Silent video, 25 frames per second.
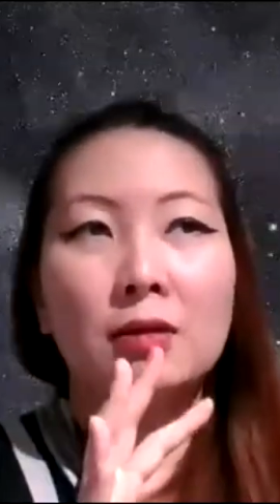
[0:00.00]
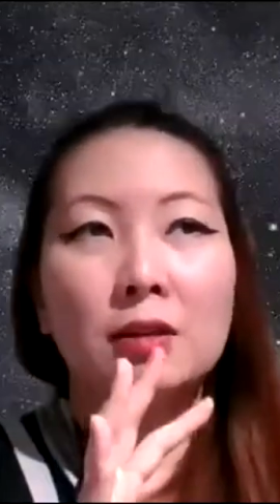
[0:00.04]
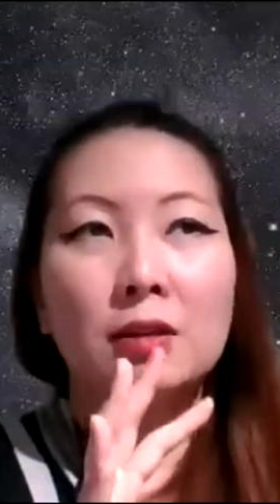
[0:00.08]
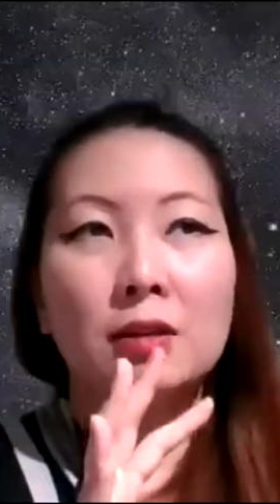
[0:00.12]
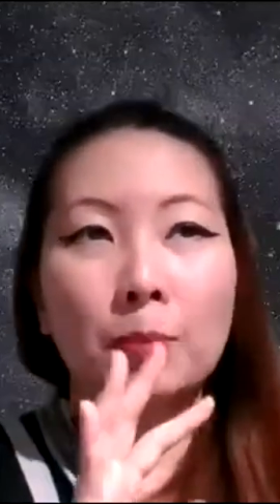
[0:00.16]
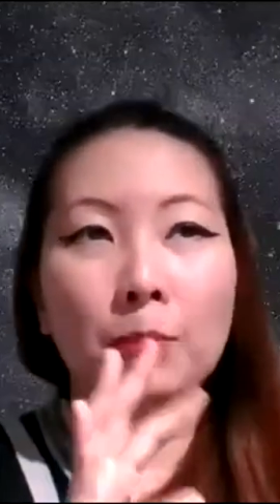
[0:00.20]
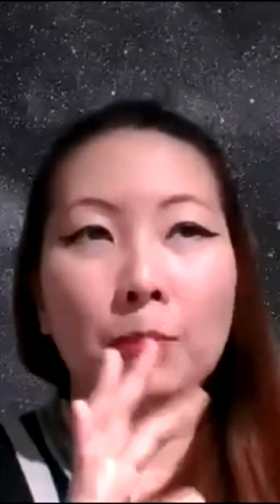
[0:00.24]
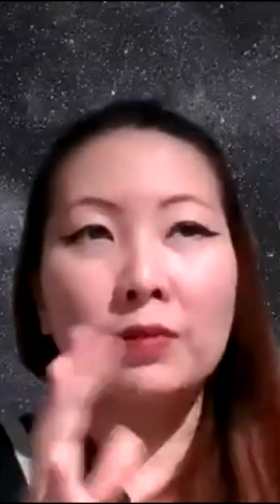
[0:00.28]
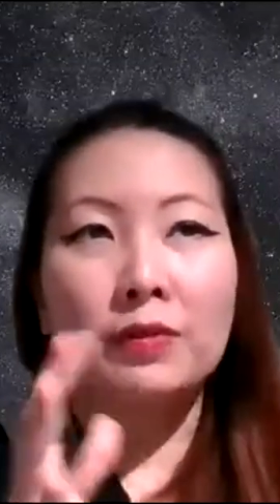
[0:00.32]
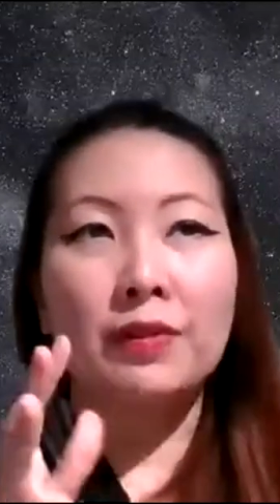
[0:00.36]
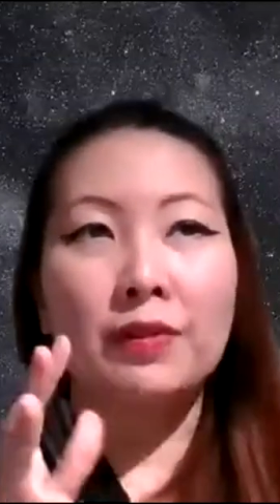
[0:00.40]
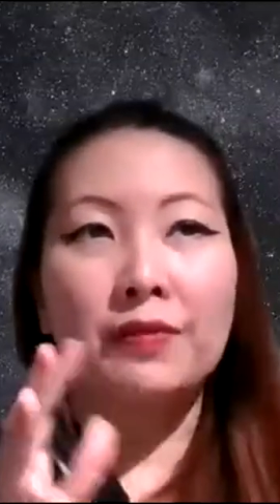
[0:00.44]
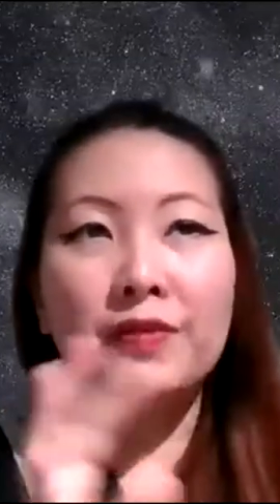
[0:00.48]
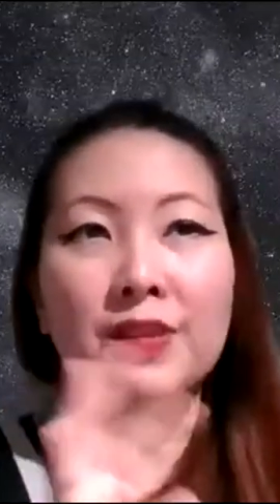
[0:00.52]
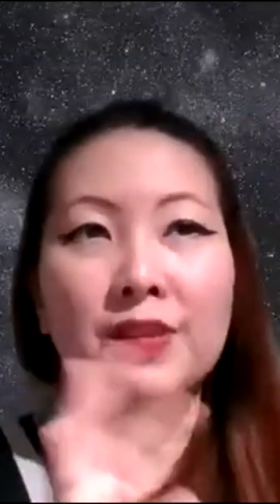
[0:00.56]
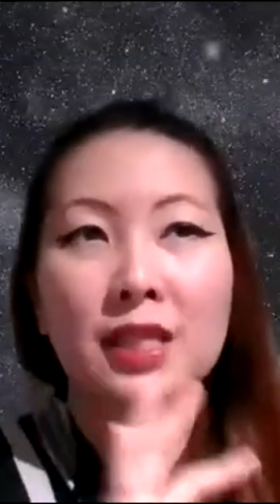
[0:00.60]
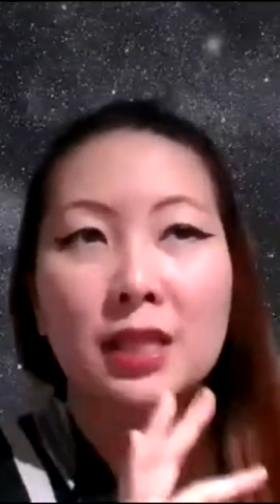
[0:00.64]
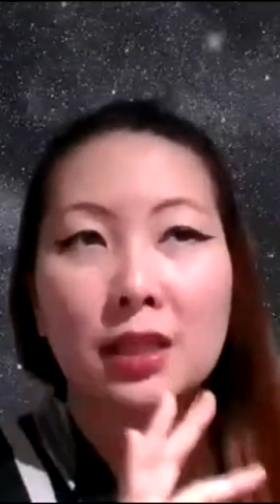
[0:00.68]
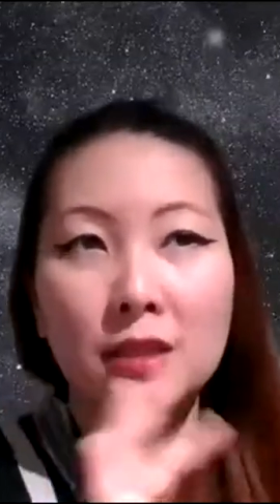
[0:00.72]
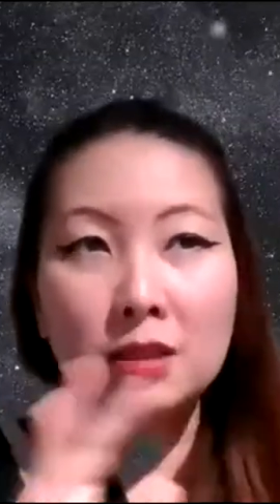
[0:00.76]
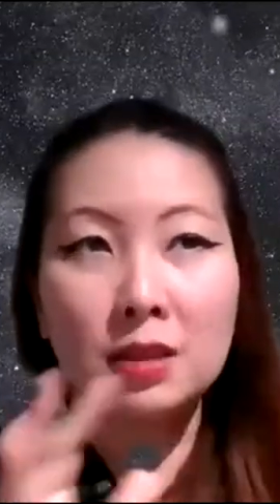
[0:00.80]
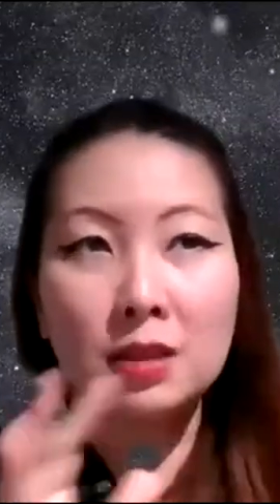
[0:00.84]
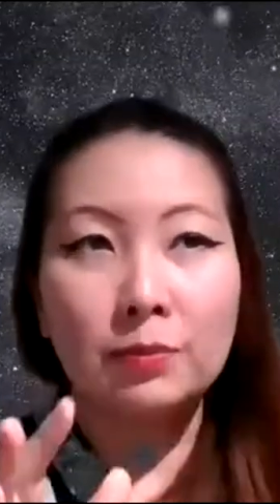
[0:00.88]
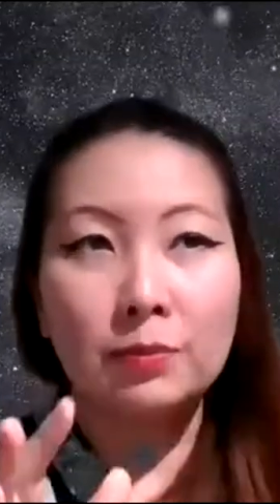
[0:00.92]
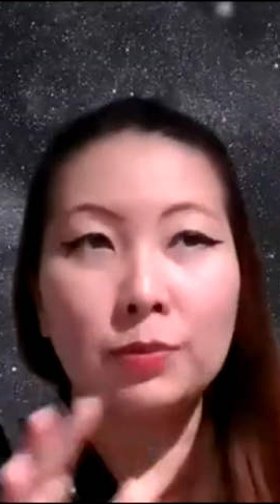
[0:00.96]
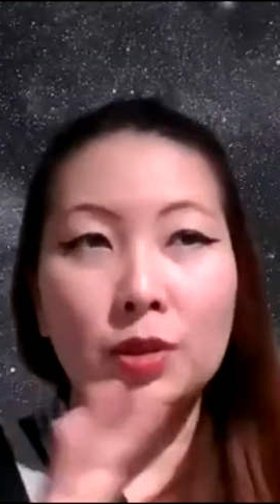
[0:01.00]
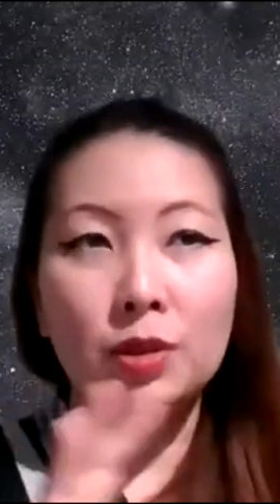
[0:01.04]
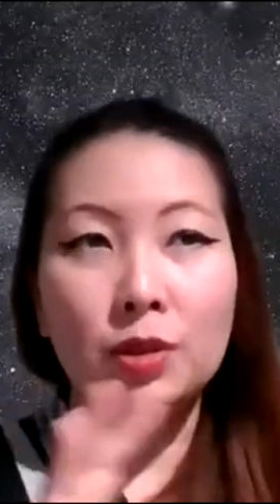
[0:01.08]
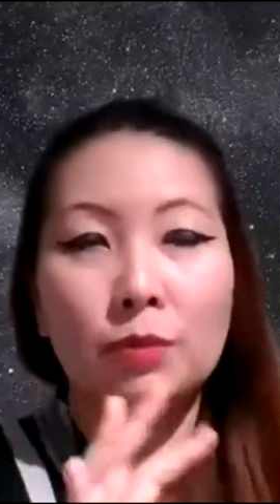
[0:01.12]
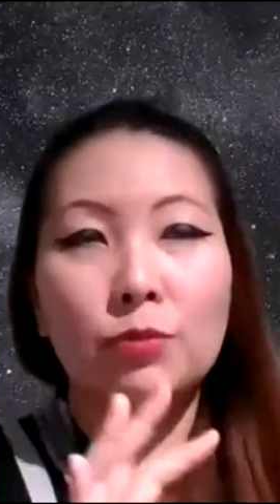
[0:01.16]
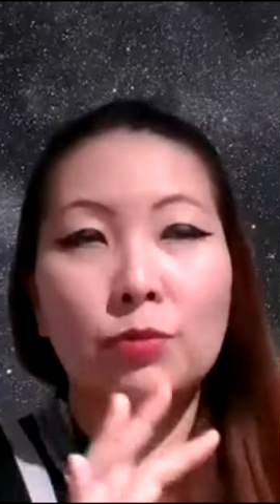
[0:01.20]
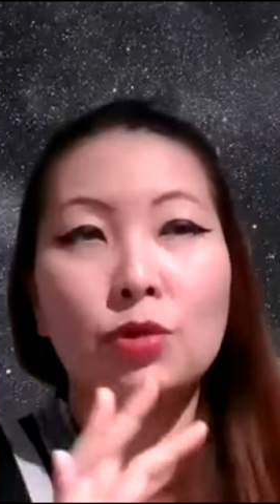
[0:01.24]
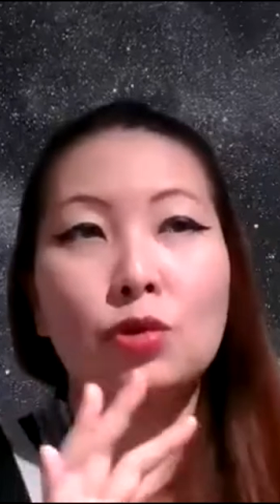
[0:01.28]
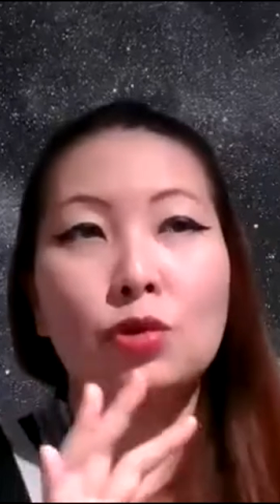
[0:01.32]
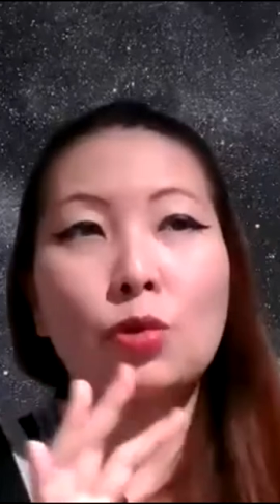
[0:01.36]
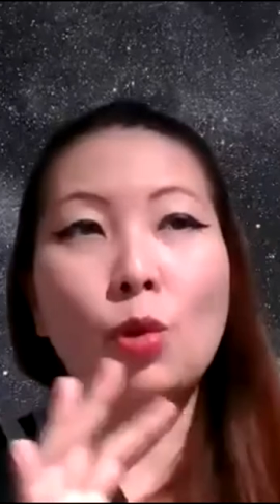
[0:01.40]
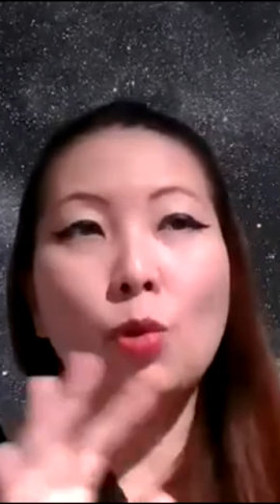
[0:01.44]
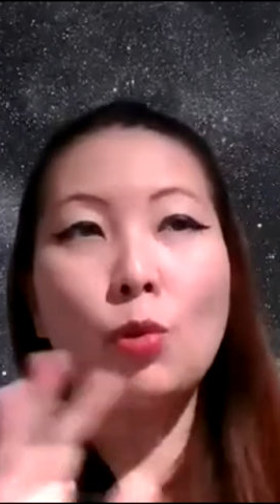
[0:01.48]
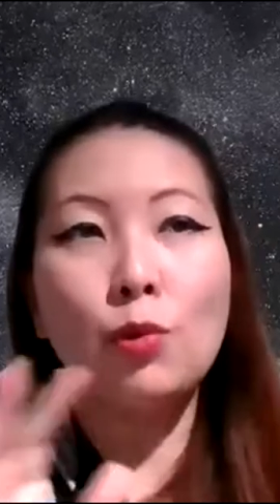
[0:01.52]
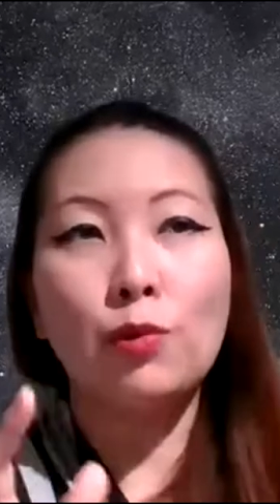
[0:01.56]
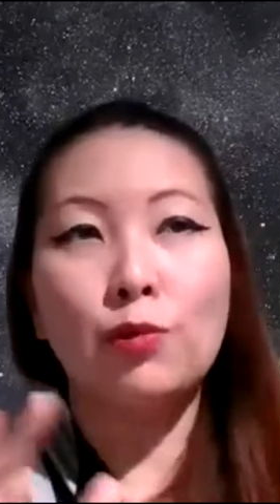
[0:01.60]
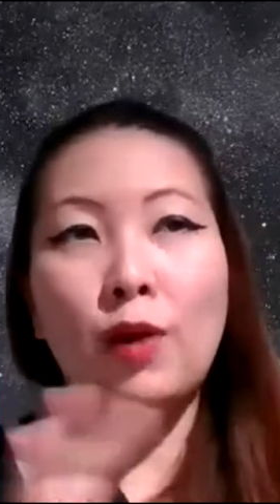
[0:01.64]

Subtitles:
some of the physical symptoms so